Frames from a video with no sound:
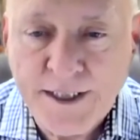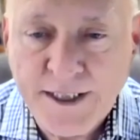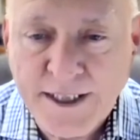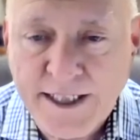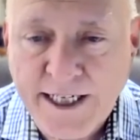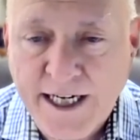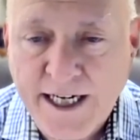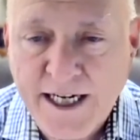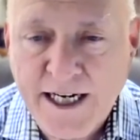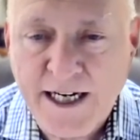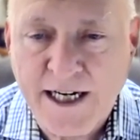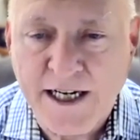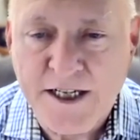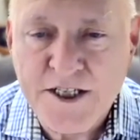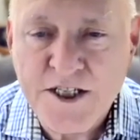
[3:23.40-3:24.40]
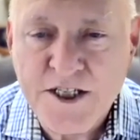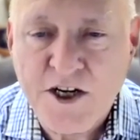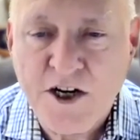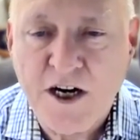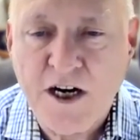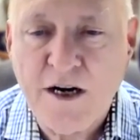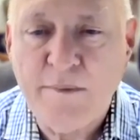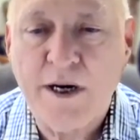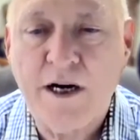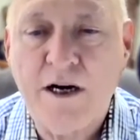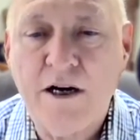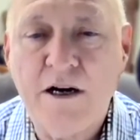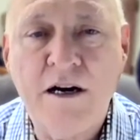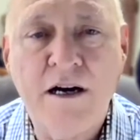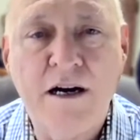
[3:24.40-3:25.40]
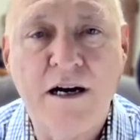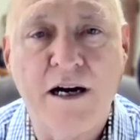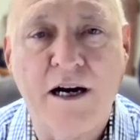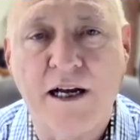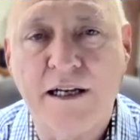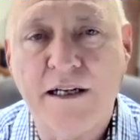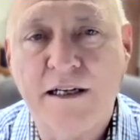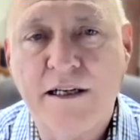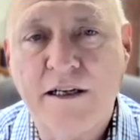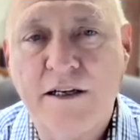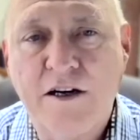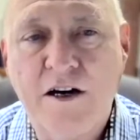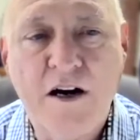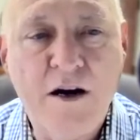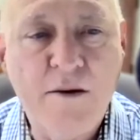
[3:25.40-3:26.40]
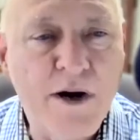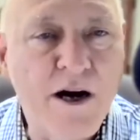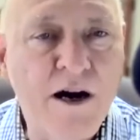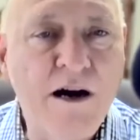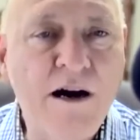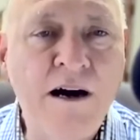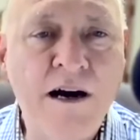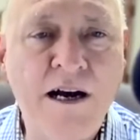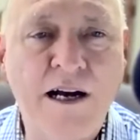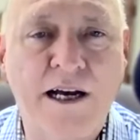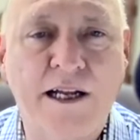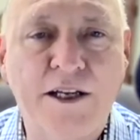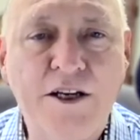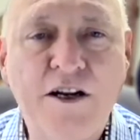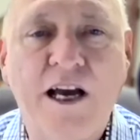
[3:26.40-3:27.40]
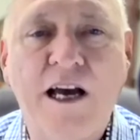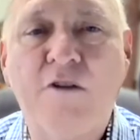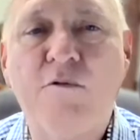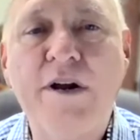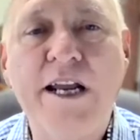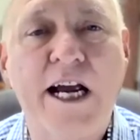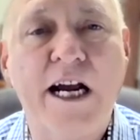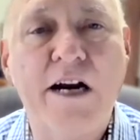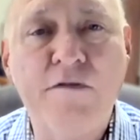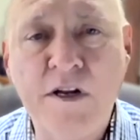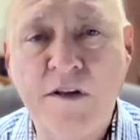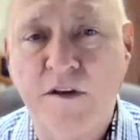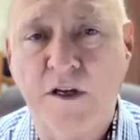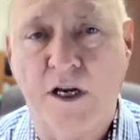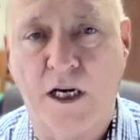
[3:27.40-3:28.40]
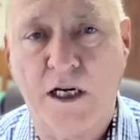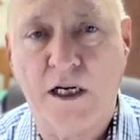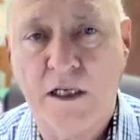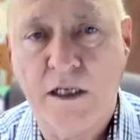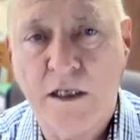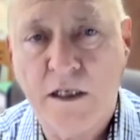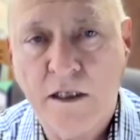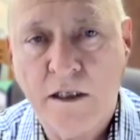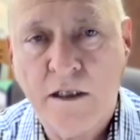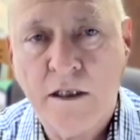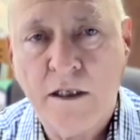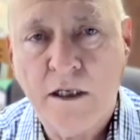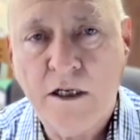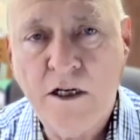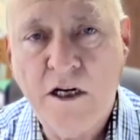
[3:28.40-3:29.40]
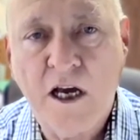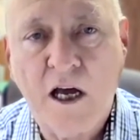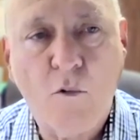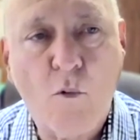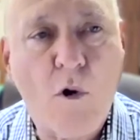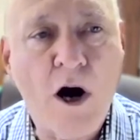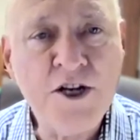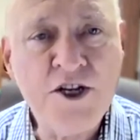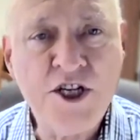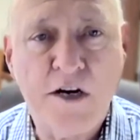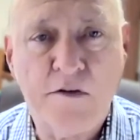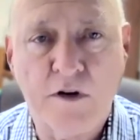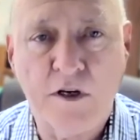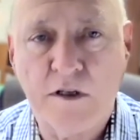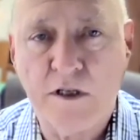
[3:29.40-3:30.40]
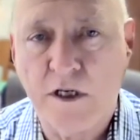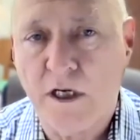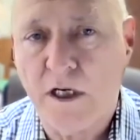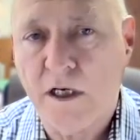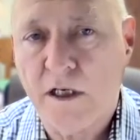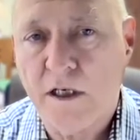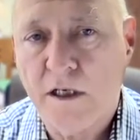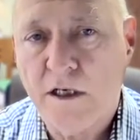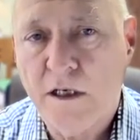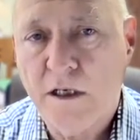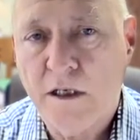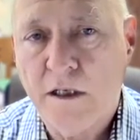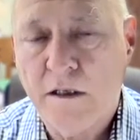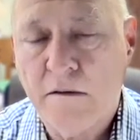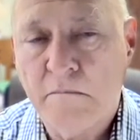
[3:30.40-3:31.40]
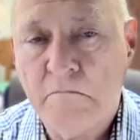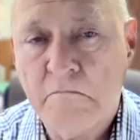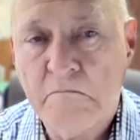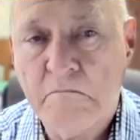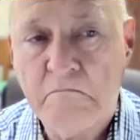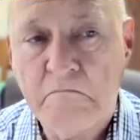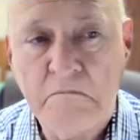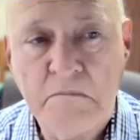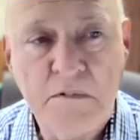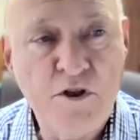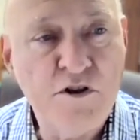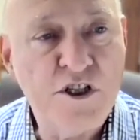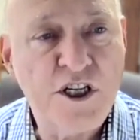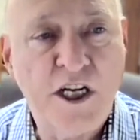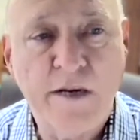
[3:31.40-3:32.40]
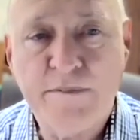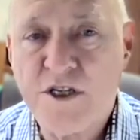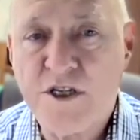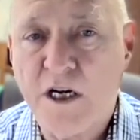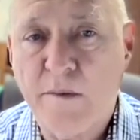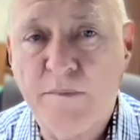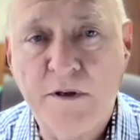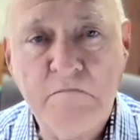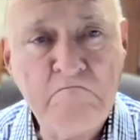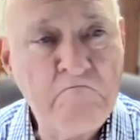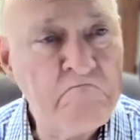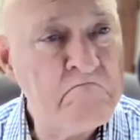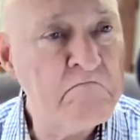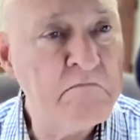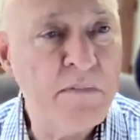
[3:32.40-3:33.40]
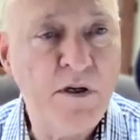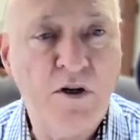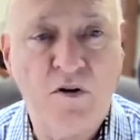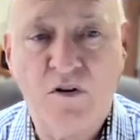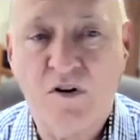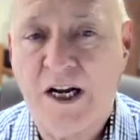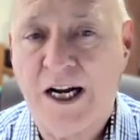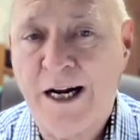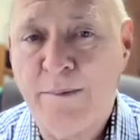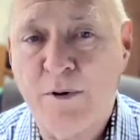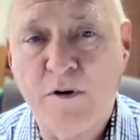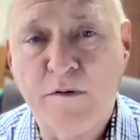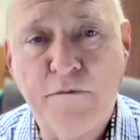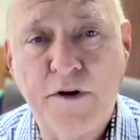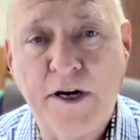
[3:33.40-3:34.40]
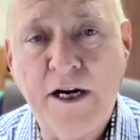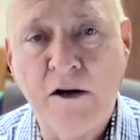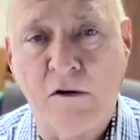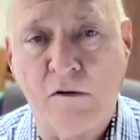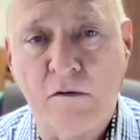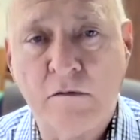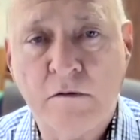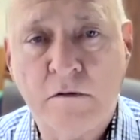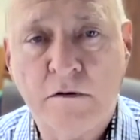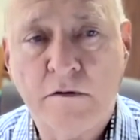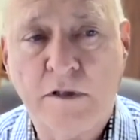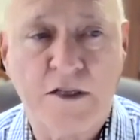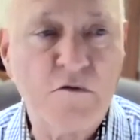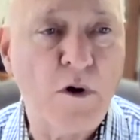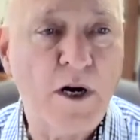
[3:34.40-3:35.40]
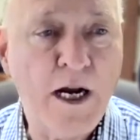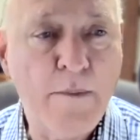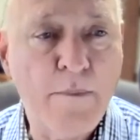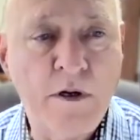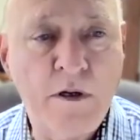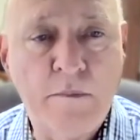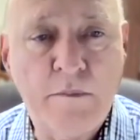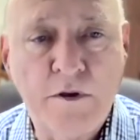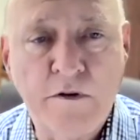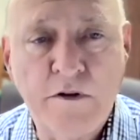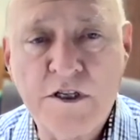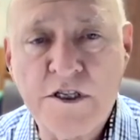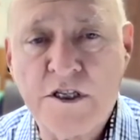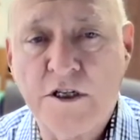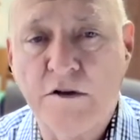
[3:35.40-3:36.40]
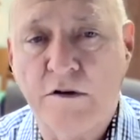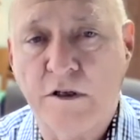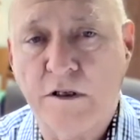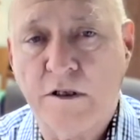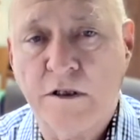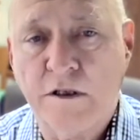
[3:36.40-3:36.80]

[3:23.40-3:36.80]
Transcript: Guys, come on. Come on. You got to read everything. You got to watch everything. You skip something, you're liable to fail. That's what happened to this student.